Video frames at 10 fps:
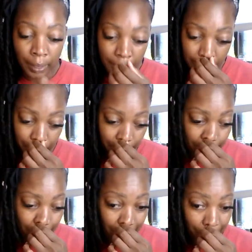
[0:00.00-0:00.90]
This
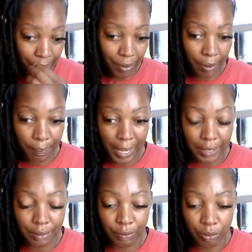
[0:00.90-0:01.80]
person may be very
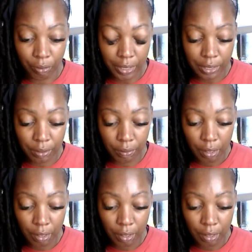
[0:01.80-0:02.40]
passive aggressive.